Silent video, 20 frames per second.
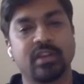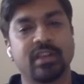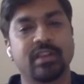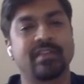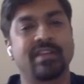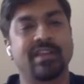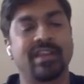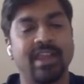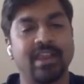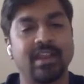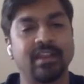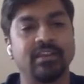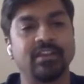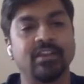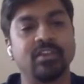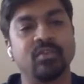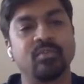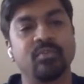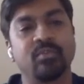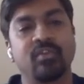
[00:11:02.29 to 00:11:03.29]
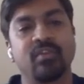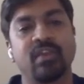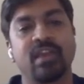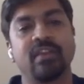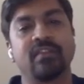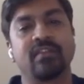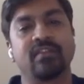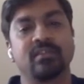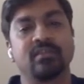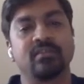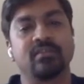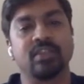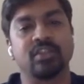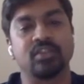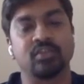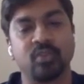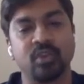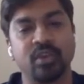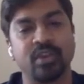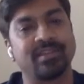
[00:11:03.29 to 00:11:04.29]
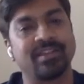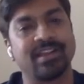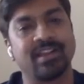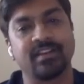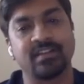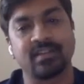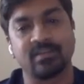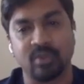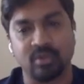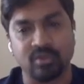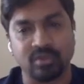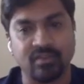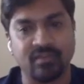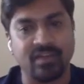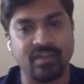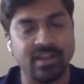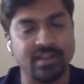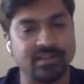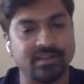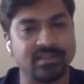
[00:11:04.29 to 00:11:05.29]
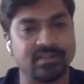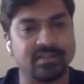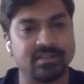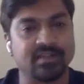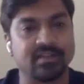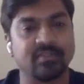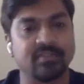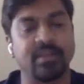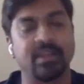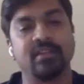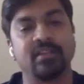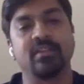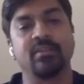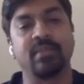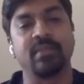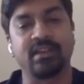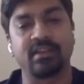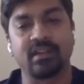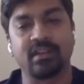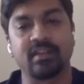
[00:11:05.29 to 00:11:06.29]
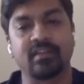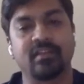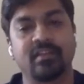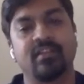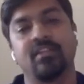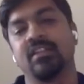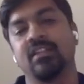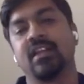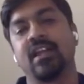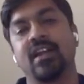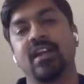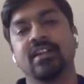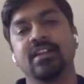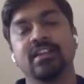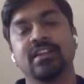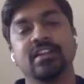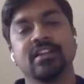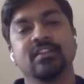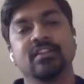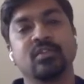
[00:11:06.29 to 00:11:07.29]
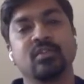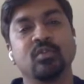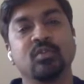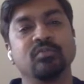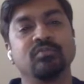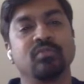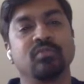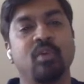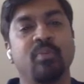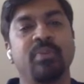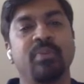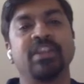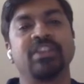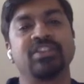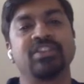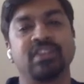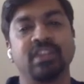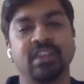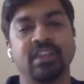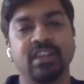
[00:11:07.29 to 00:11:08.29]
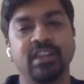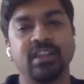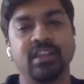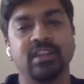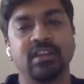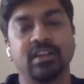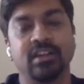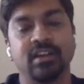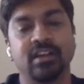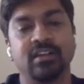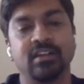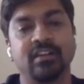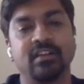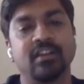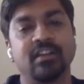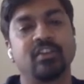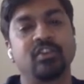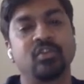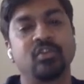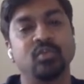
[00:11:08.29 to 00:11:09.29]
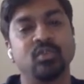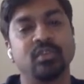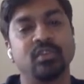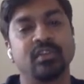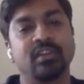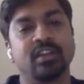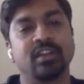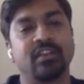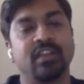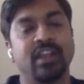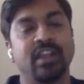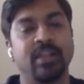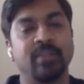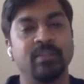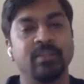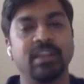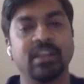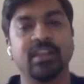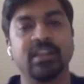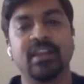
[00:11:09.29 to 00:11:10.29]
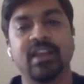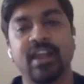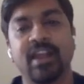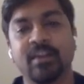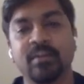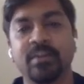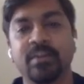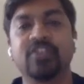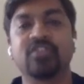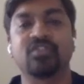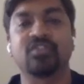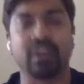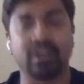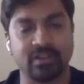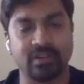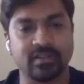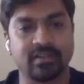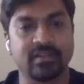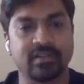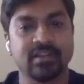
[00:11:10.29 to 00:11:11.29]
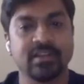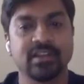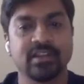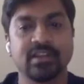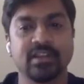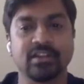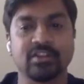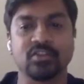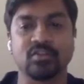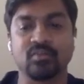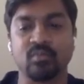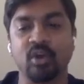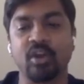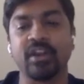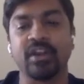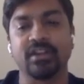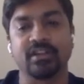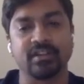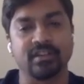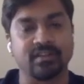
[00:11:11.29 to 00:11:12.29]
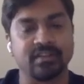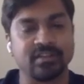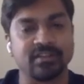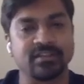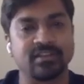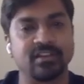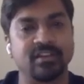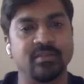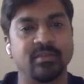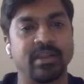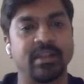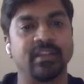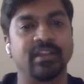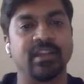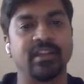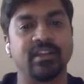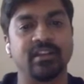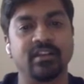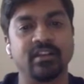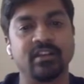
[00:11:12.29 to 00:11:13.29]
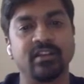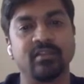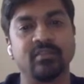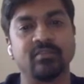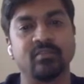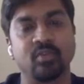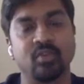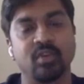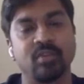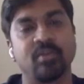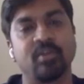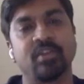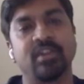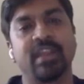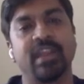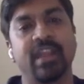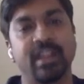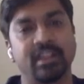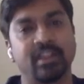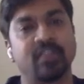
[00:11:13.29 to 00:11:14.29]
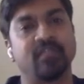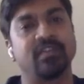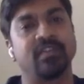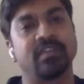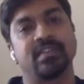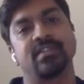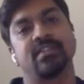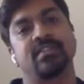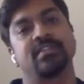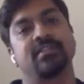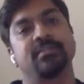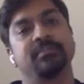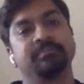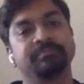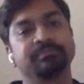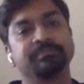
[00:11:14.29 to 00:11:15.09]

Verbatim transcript: is again, you know, provides much more insights about the file system and the metrics and all that. So operationally, uh, these are tools that will help the administrators to monitor the system and then learn more about the health of the system.